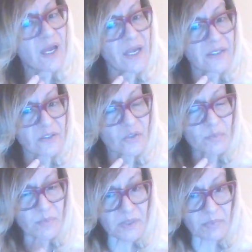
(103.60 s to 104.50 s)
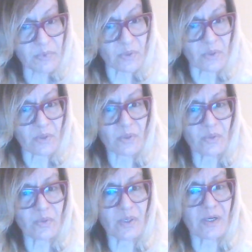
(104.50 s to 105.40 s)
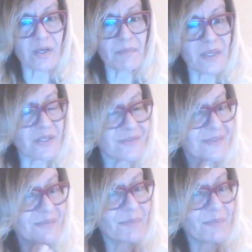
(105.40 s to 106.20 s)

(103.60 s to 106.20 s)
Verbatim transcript: I know people who are amazing